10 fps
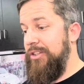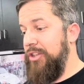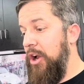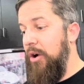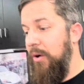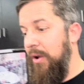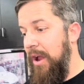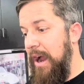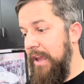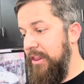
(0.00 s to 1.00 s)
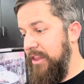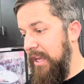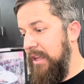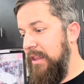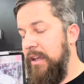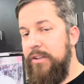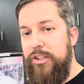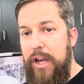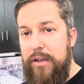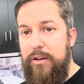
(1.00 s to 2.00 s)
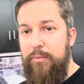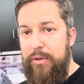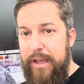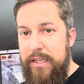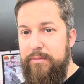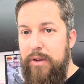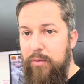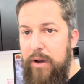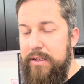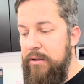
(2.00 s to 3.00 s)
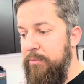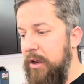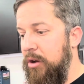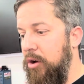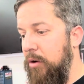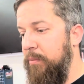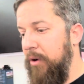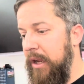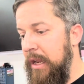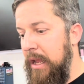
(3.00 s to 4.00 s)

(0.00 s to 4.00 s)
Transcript: So I think the injector placement was the big culprit